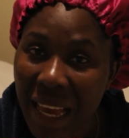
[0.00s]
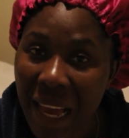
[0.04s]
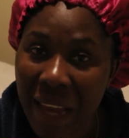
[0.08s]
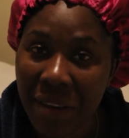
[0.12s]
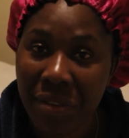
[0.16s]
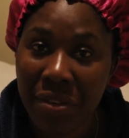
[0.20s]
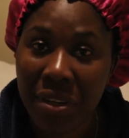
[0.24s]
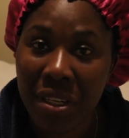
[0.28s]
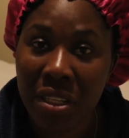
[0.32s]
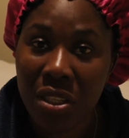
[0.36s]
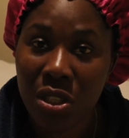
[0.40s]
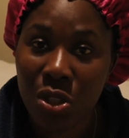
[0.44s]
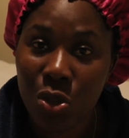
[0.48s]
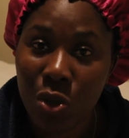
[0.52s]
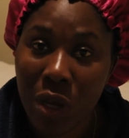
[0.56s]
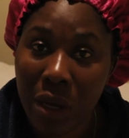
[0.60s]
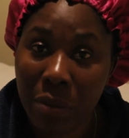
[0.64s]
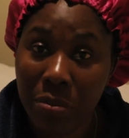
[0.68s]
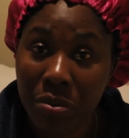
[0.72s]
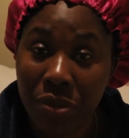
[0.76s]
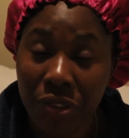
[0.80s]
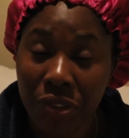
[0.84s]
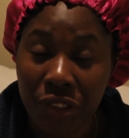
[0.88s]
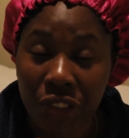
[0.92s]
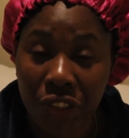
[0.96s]
I really do
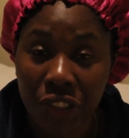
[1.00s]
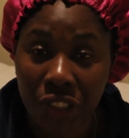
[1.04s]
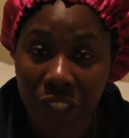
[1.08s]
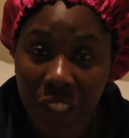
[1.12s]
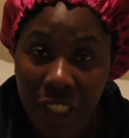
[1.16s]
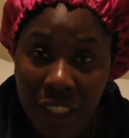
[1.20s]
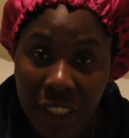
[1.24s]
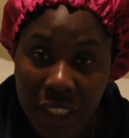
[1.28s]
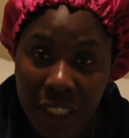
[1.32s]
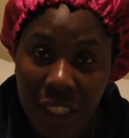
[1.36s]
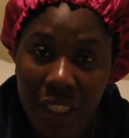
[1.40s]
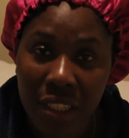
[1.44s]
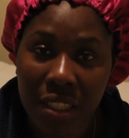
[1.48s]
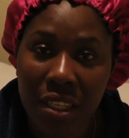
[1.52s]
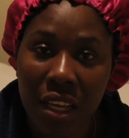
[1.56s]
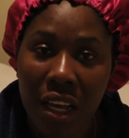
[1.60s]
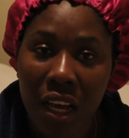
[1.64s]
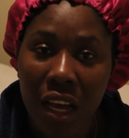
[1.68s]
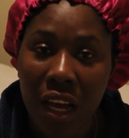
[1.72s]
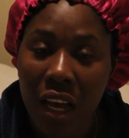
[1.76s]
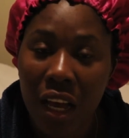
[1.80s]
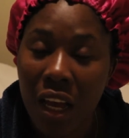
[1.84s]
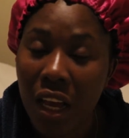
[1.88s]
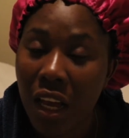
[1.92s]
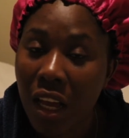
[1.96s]
appreciate it.
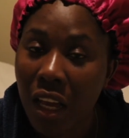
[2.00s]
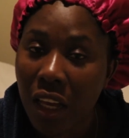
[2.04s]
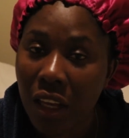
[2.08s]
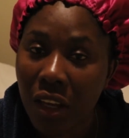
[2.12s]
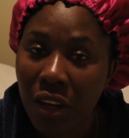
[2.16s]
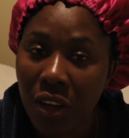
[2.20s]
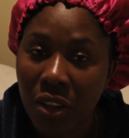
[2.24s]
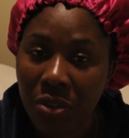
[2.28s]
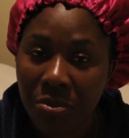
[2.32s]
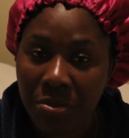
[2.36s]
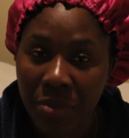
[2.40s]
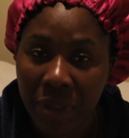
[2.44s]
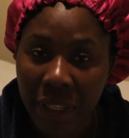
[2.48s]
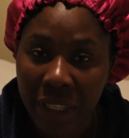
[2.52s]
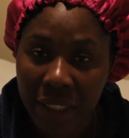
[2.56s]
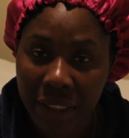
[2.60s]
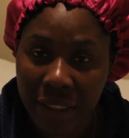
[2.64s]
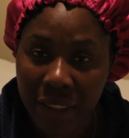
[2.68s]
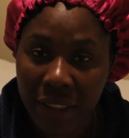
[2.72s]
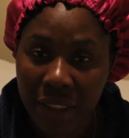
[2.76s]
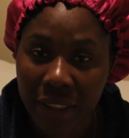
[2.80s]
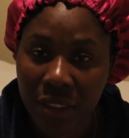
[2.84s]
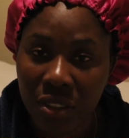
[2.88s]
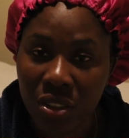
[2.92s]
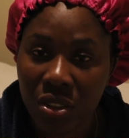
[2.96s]
God
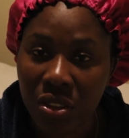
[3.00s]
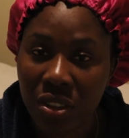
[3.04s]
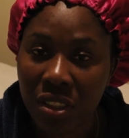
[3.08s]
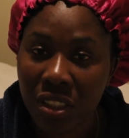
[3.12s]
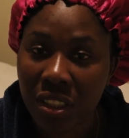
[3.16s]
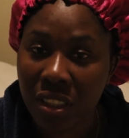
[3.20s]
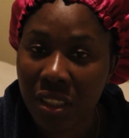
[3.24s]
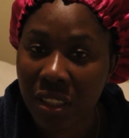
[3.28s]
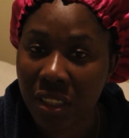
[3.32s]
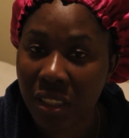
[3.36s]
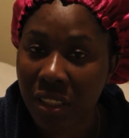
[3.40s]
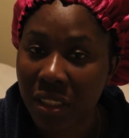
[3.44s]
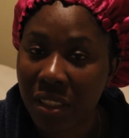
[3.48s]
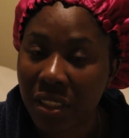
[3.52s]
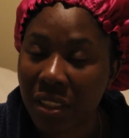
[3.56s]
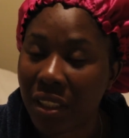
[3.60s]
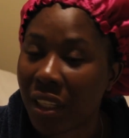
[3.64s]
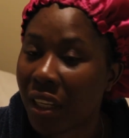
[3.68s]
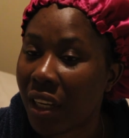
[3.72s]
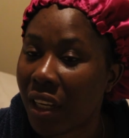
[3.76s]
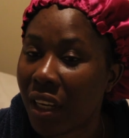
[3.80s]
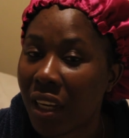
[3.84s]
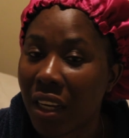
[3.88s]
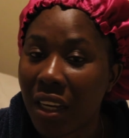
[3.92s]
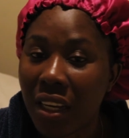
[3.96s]
bless it. So this is
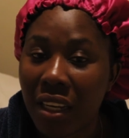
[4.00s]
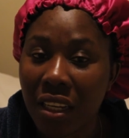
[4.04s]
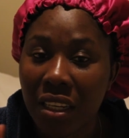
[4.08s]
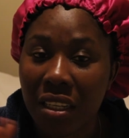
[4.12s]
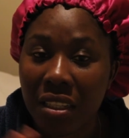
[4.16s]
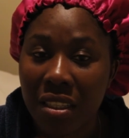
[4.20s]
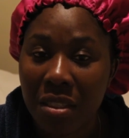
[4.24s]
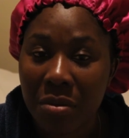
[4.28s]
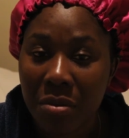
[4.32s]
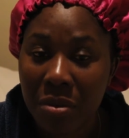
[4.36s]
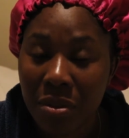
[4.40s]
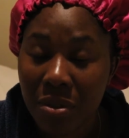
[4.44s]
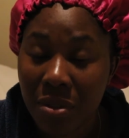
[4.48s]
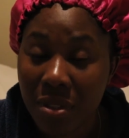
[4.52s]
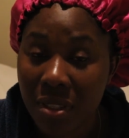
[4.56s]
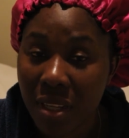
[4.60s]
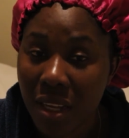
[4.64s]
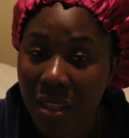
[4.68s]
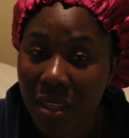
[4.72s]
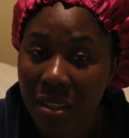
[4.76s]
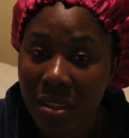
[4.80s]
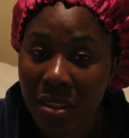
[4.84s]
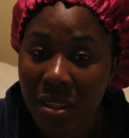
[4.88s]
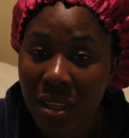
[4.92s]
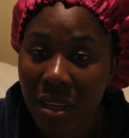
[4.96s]
a typical
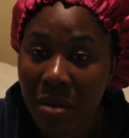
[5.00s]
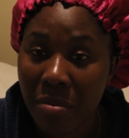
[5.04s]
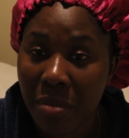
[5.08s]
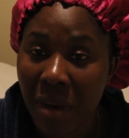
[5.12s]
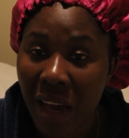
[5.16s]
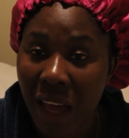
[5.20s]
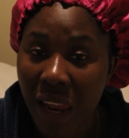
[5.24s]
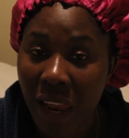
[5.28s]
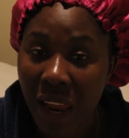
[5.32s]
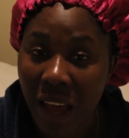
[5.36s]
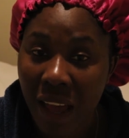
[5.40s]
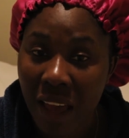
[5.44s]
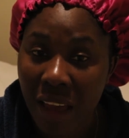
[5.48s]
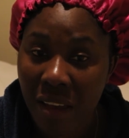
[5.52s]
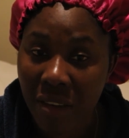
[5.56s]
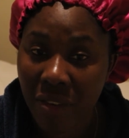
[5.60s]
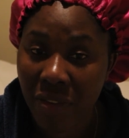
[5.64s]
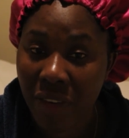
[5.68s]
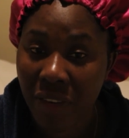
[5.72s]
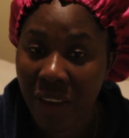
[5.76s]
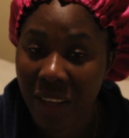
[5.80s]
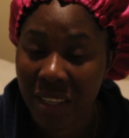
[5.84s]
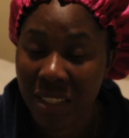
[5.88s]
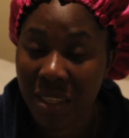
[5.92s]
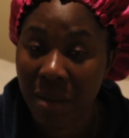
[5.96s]
Saturday in my
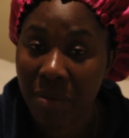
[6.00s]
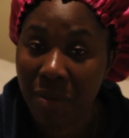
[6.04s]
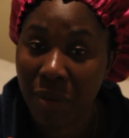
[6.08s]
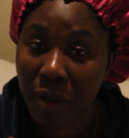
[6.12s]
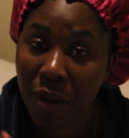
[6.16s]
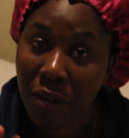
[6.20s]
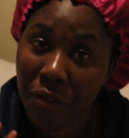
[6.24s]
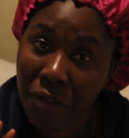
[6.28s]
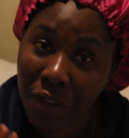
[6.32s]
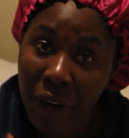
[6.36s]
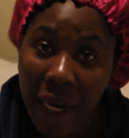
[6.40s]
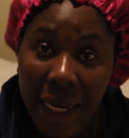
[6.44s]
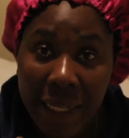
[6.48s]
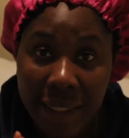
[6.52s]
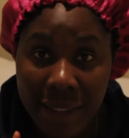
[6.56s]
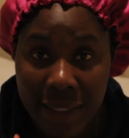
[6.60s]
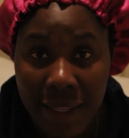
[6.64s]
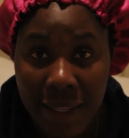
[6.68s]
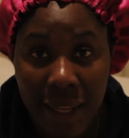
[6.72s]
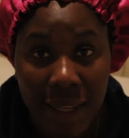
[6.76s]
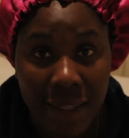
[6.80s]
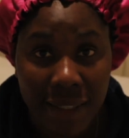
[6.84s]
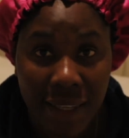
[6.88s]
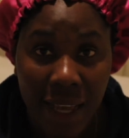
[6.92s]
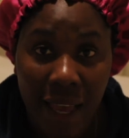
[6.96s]
life, except for the fact
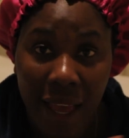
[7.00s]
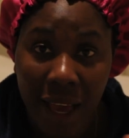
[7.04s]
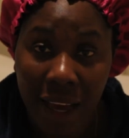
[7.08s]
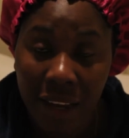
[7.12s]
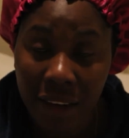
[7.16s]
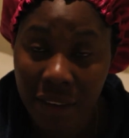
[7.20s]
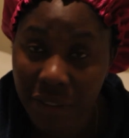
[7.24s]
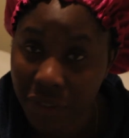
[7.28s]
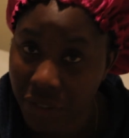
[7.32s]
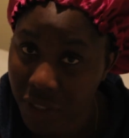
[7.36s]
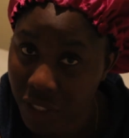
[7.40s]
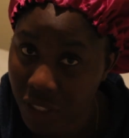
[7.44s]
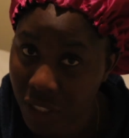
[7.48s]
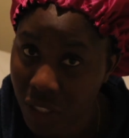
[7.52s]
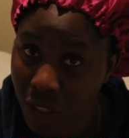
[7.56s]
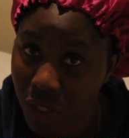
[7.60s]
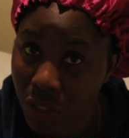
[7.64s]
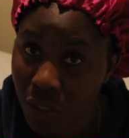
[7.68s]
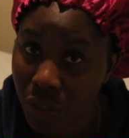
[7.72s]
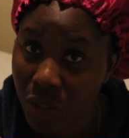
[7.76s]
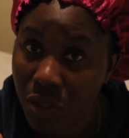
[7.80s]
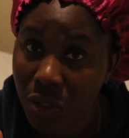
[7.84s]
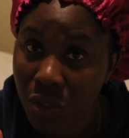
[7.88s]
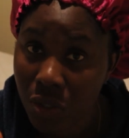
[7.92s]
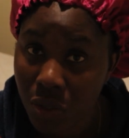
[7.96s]
that I had
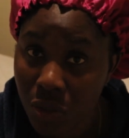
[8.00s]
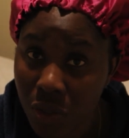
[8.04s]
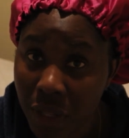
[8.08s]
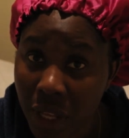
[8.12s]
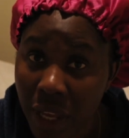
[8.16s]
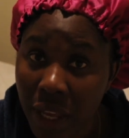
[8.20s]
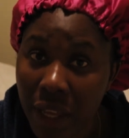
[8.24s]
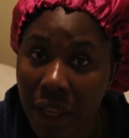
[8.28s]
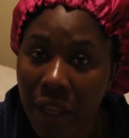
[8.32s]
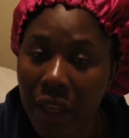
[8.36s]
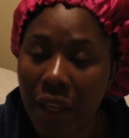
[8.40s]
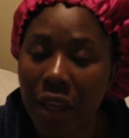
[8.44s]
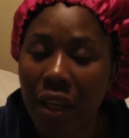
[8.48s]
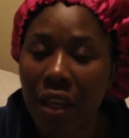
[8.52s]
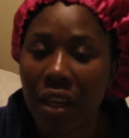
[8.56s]
visitors today.